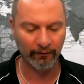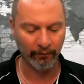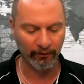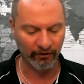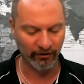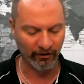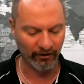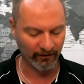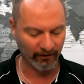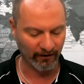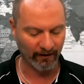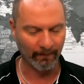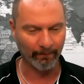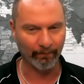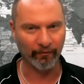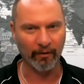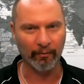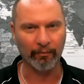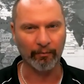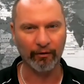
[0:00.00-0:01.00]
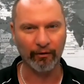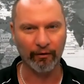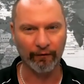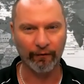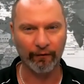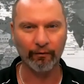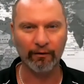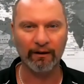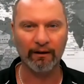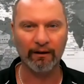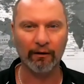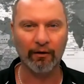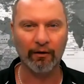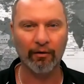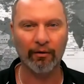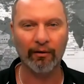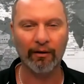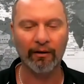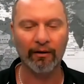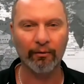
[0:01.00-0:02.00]
which is a beautiful little
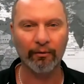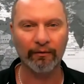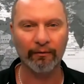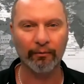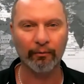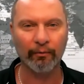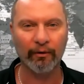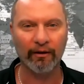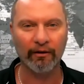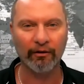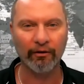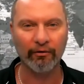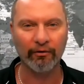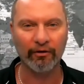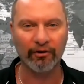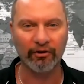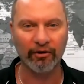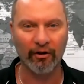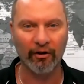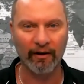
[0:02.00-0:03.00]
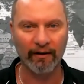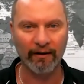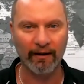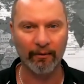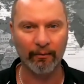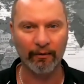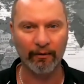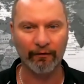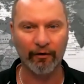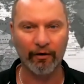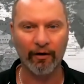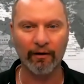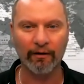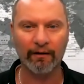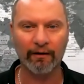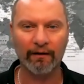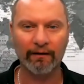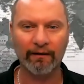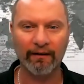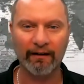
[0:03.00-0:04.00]
coil with a new design that we've got.
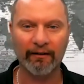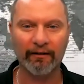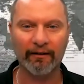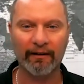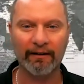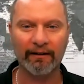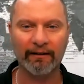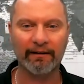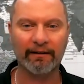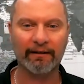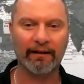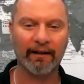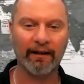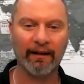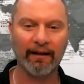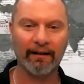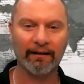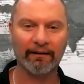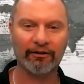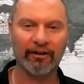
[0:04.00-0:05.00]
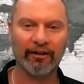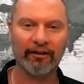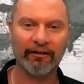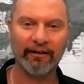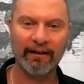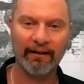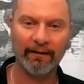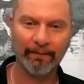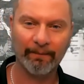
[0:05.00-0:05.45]
There it is there, Gerry.